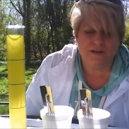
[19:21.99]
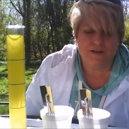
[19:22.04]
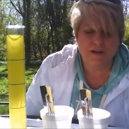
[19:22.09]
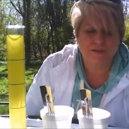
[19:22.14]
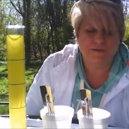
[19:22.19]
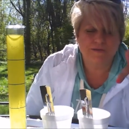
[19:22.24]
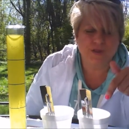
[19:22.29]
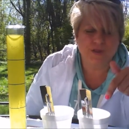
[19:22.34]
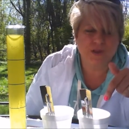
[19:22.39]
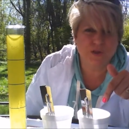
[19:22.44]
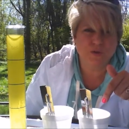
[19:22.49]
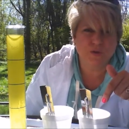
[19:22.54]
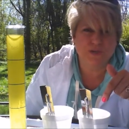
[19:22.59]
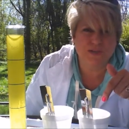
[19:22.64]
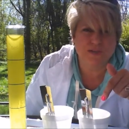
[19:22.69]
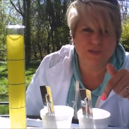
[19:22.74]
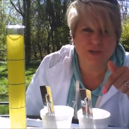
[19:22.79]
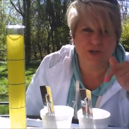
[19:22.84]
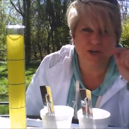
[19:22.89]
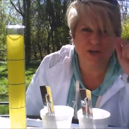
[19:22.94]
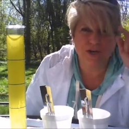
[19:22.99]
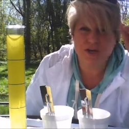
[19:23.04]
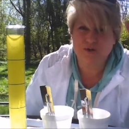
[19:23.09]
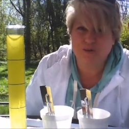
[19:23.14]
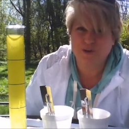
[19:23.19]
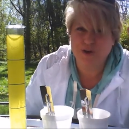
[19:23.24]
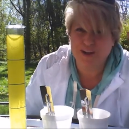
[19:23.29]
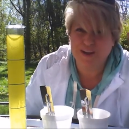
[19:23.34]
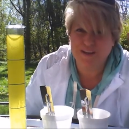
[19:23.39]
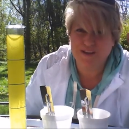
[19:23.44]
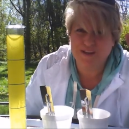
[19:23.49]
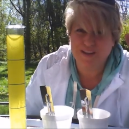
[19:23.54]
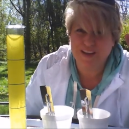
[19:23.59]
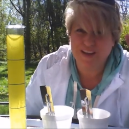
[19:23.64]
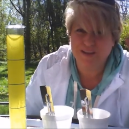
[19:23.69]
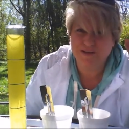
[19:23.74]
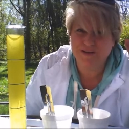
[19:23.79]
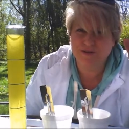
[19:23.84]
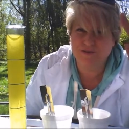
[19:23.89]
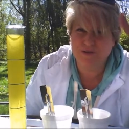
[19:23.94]
If 2 is 30, what do you
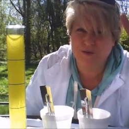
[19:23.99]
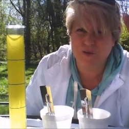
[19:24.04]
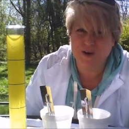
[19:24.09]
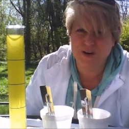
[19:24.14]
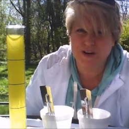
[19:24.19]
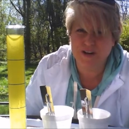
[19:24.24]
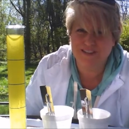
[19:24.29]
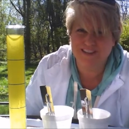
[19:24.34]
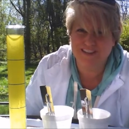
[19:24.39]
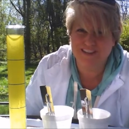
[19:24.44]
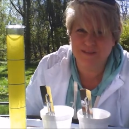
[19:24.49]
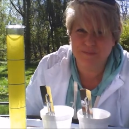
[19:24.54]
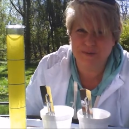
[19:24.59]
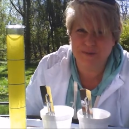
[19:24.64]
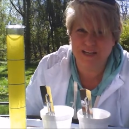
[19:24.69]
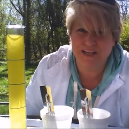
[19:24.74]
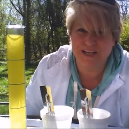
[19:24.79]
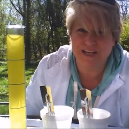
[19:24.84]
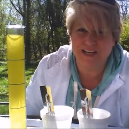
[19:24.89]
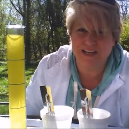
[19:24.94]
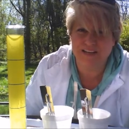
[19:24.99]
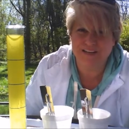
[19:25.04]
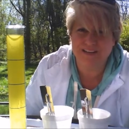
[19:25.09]
think 4 is going to be?